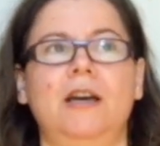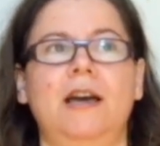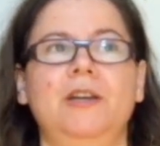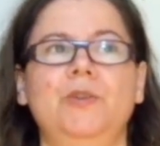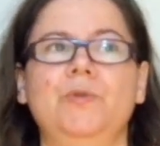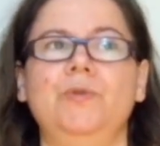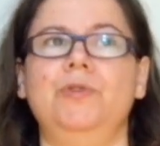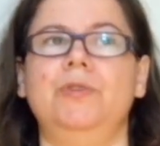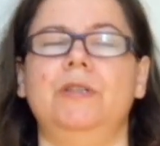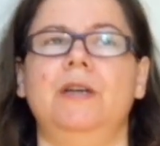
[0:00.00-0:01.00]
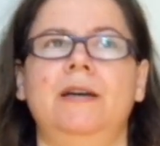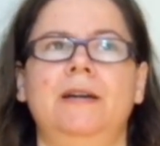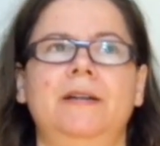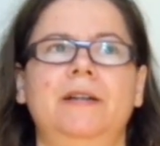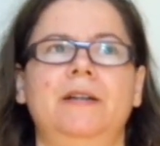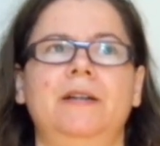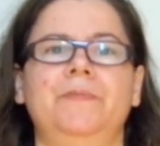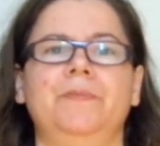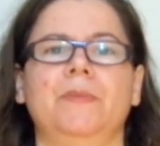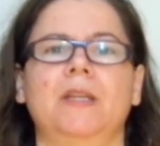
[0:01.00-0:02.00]
I used
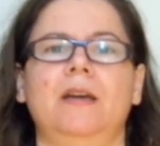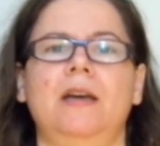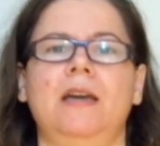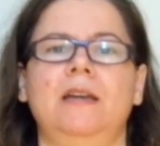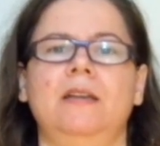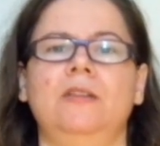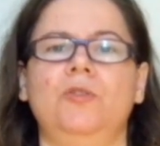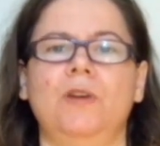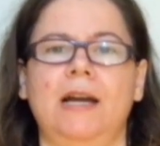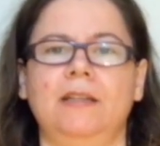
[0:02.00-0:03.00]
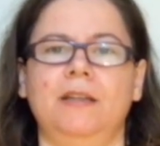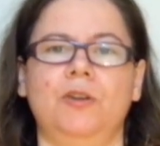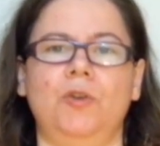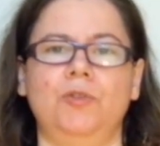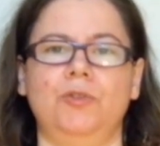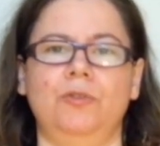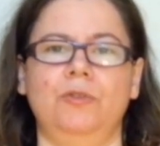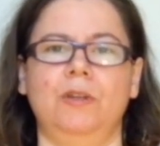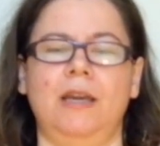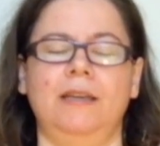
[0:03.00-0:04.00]
an organic
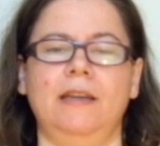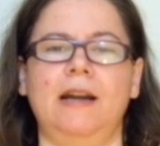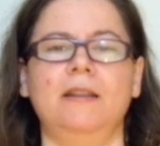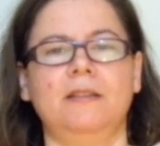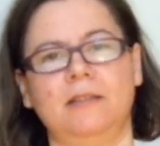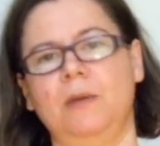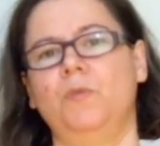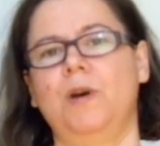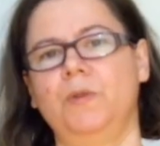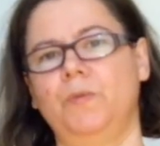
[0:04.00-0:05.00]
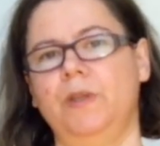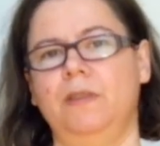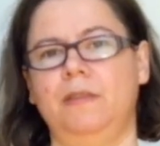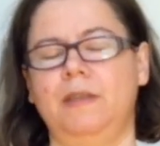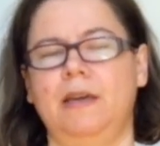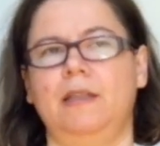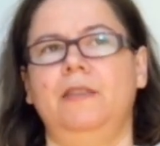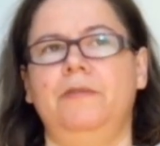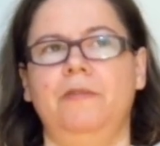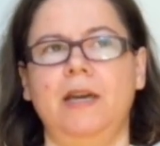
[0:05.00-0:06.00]
cotton yarn, the same one with
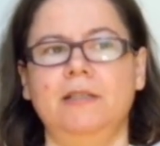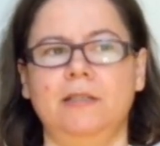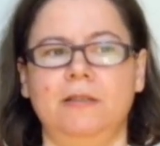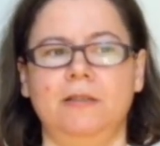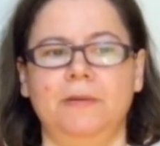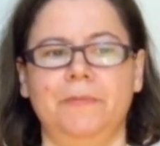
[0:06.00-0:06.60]
the vest,